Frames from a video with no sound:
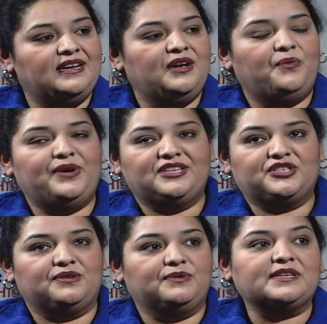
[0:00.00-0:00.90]
which
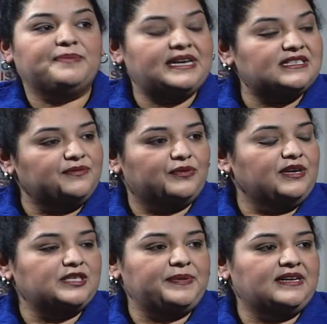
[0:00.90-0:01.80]
was amazing for
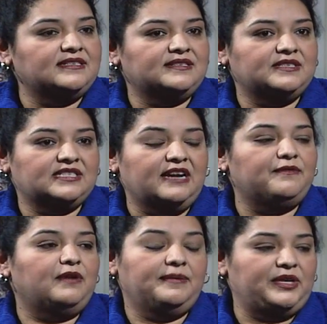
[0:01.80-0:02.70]
us because
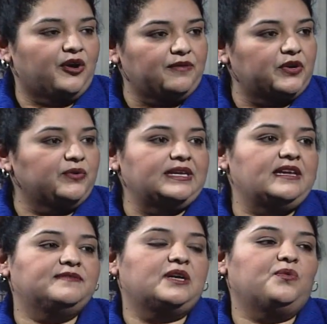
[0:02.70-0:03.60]
Harvard only
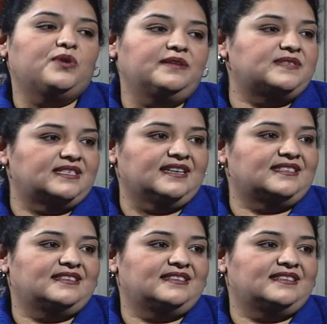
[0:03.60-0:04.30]
gives out 1 of 6.